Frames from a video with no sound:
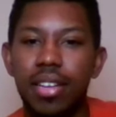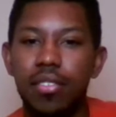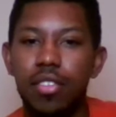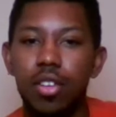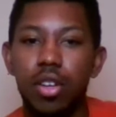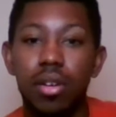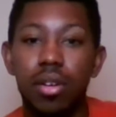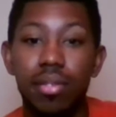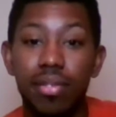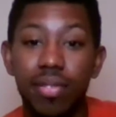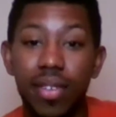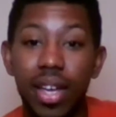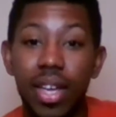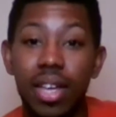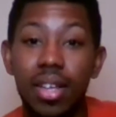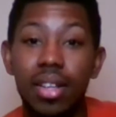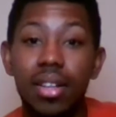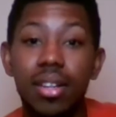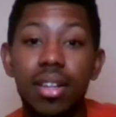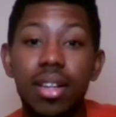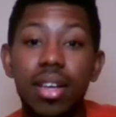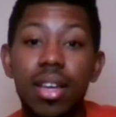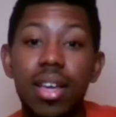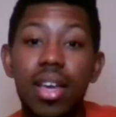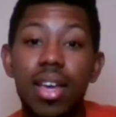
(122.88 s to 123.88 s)
if you're a
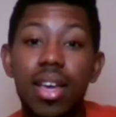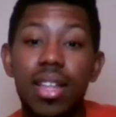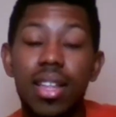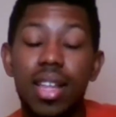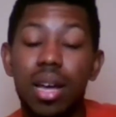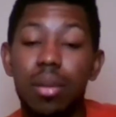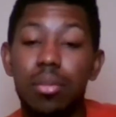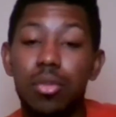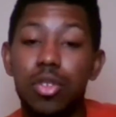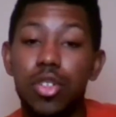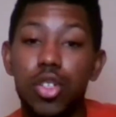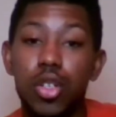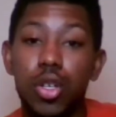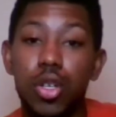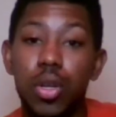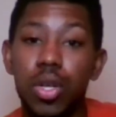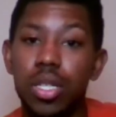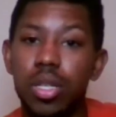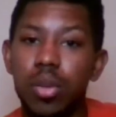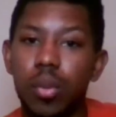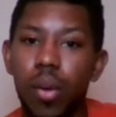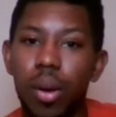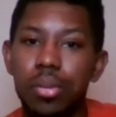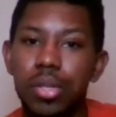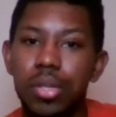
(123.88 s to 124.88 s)
fan, I'm sure it's
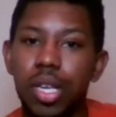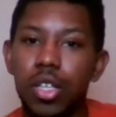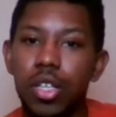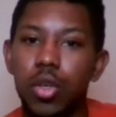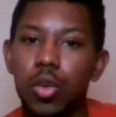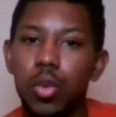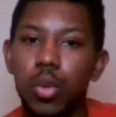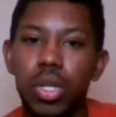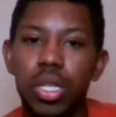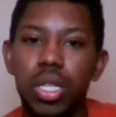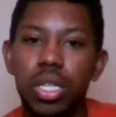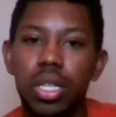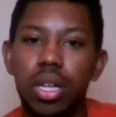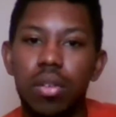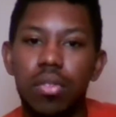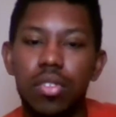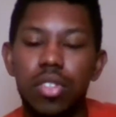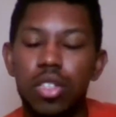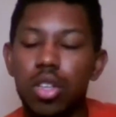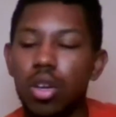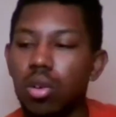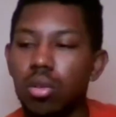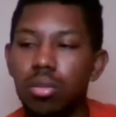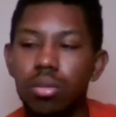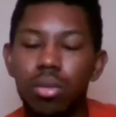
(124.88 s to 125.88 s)
a website you'll really love.
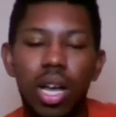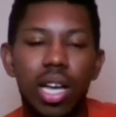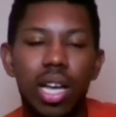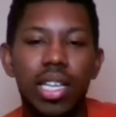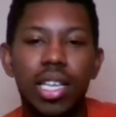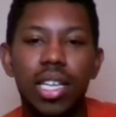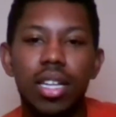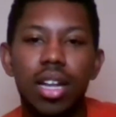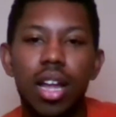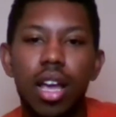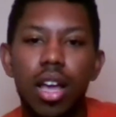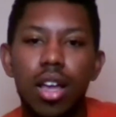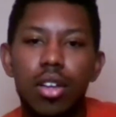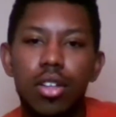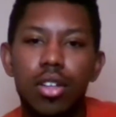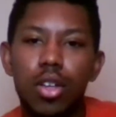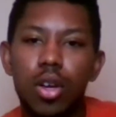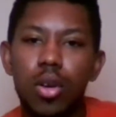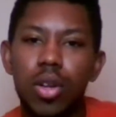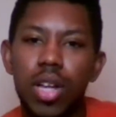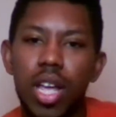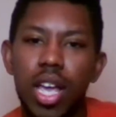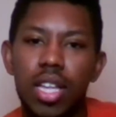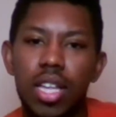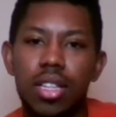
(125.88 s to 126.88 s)
So again, go
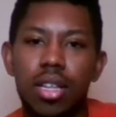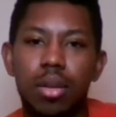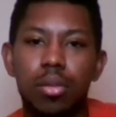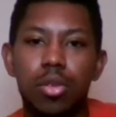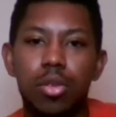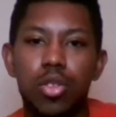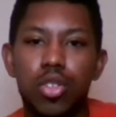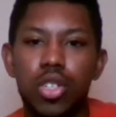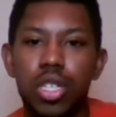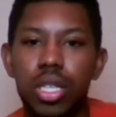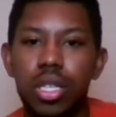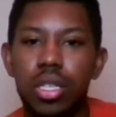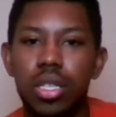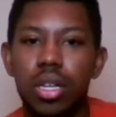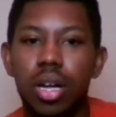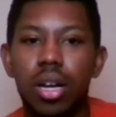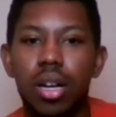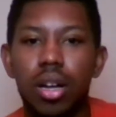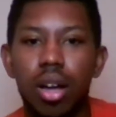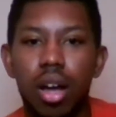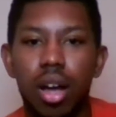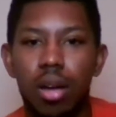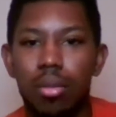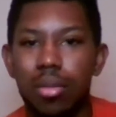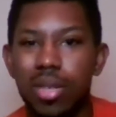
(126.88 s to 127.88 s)
to
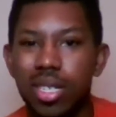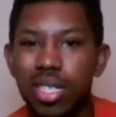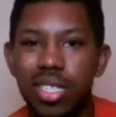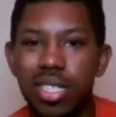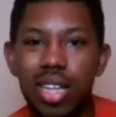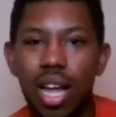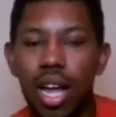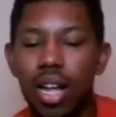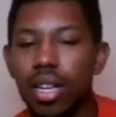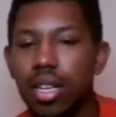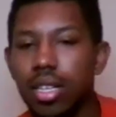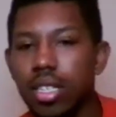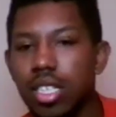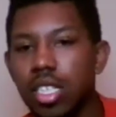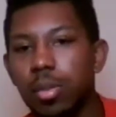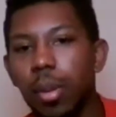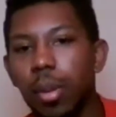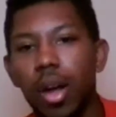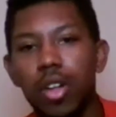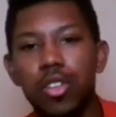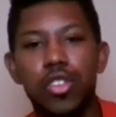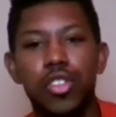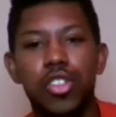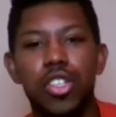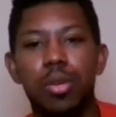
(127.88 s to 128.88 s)
awge.com. It's not a
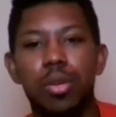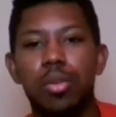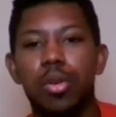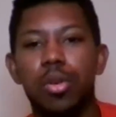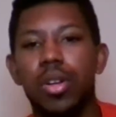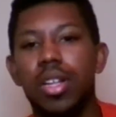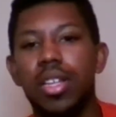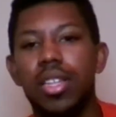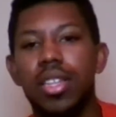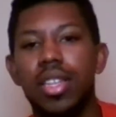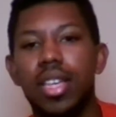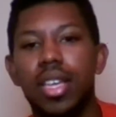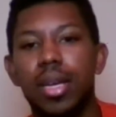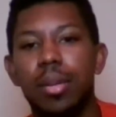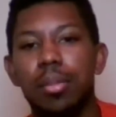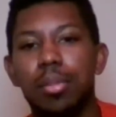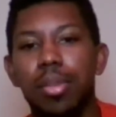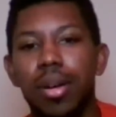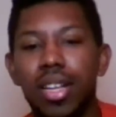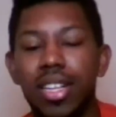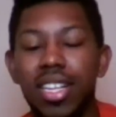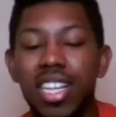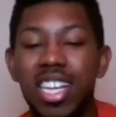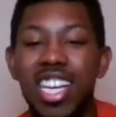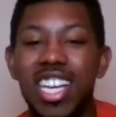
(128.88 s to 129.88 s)
sponsorship or anything,
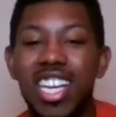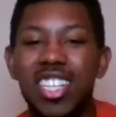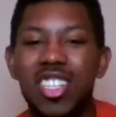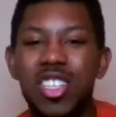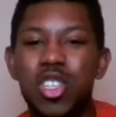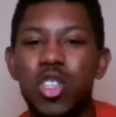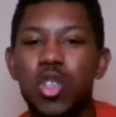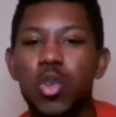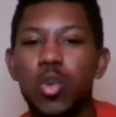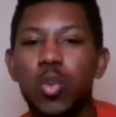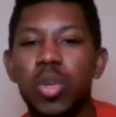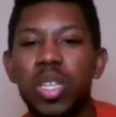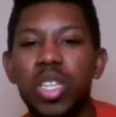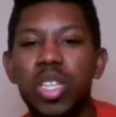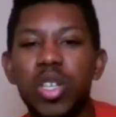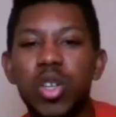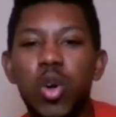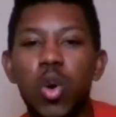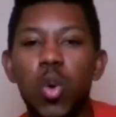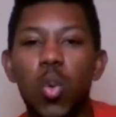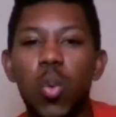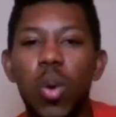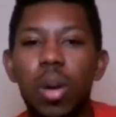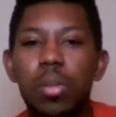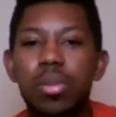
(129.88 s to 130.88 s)
but it's just a really
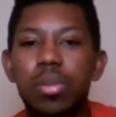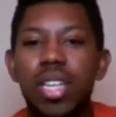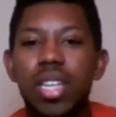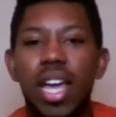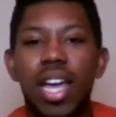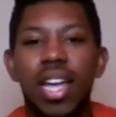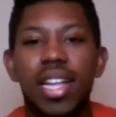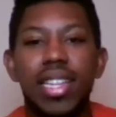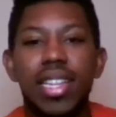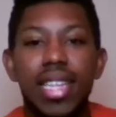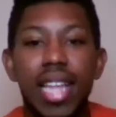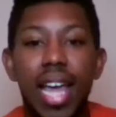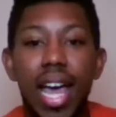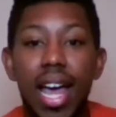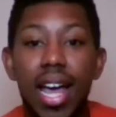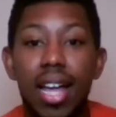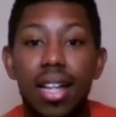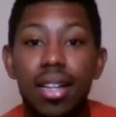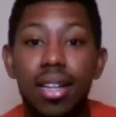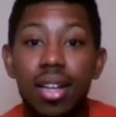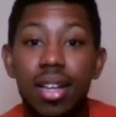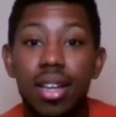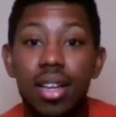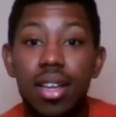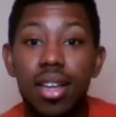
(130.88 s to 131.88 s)
cool website that
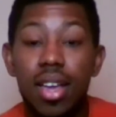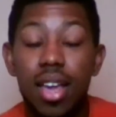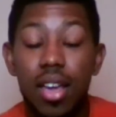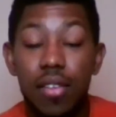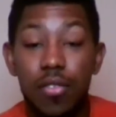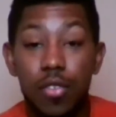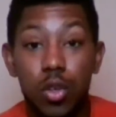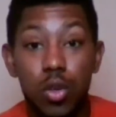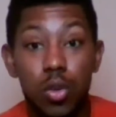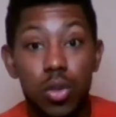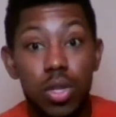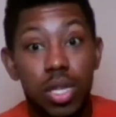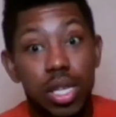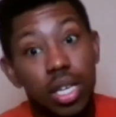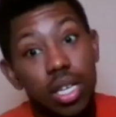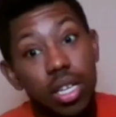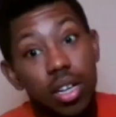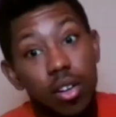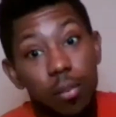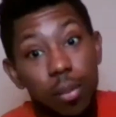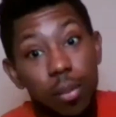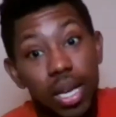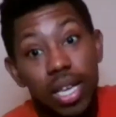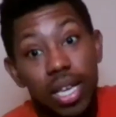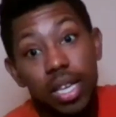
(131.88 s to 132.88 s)
if you're thinking
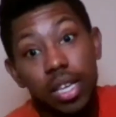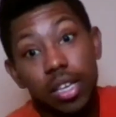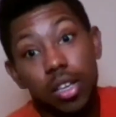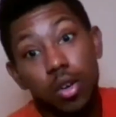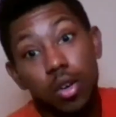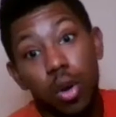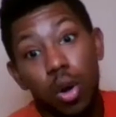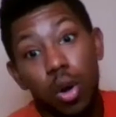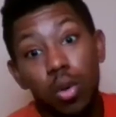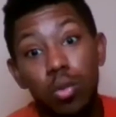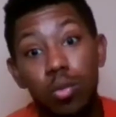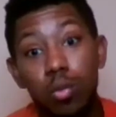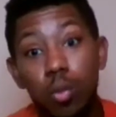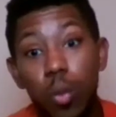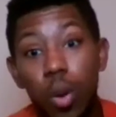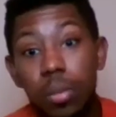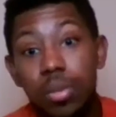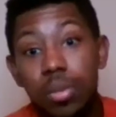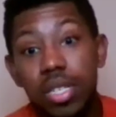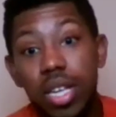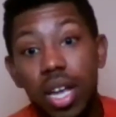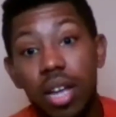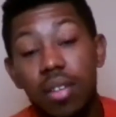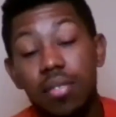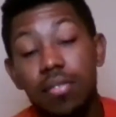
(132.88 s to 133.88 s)
of making your own
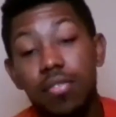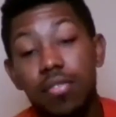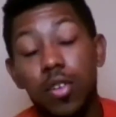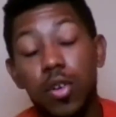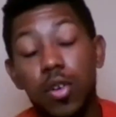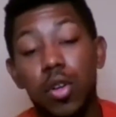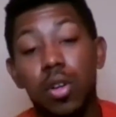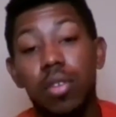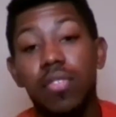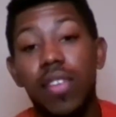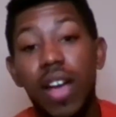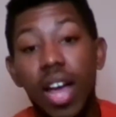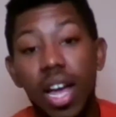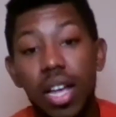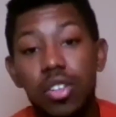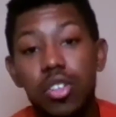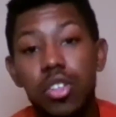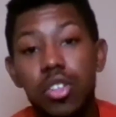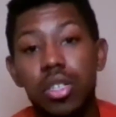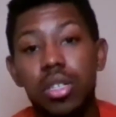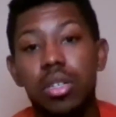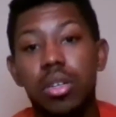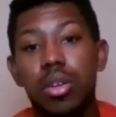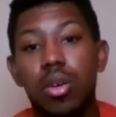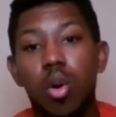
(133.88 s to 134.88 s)
website for
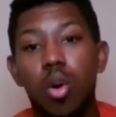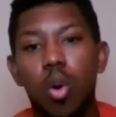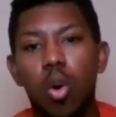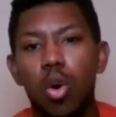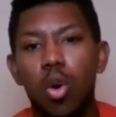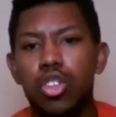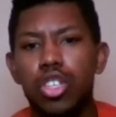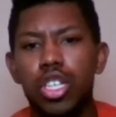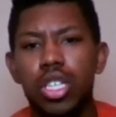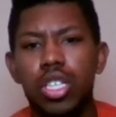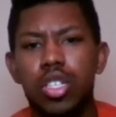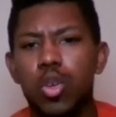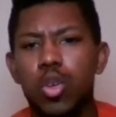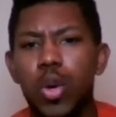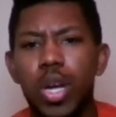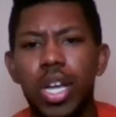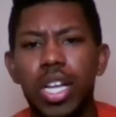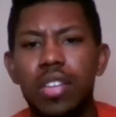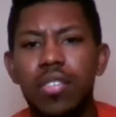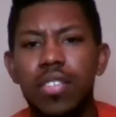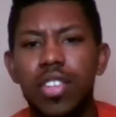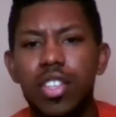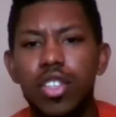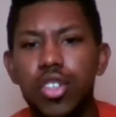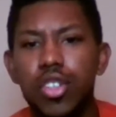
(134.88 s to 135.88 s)
fashion or just
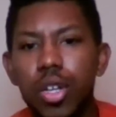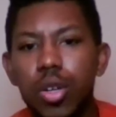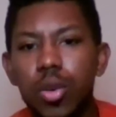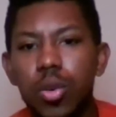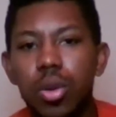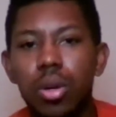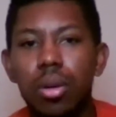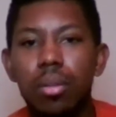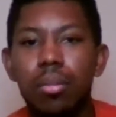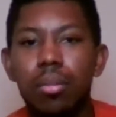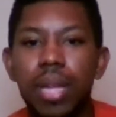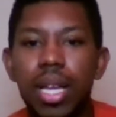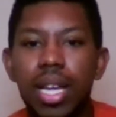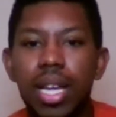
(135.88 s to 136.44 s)
creative in general,